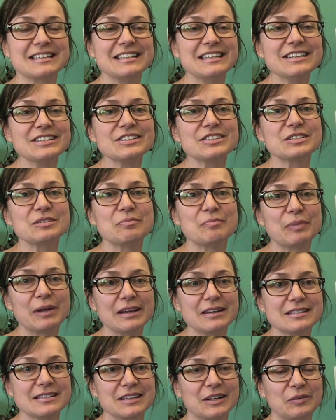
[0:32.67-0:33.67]
and these are some
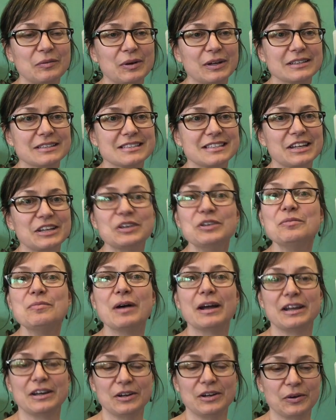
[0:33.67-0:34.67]
basic ones that you
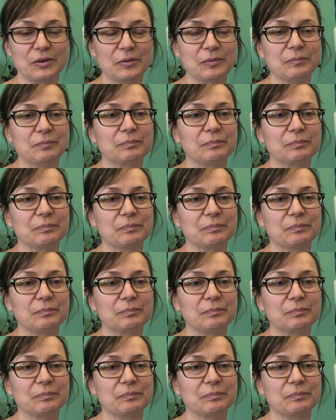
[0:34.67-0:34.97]
might know.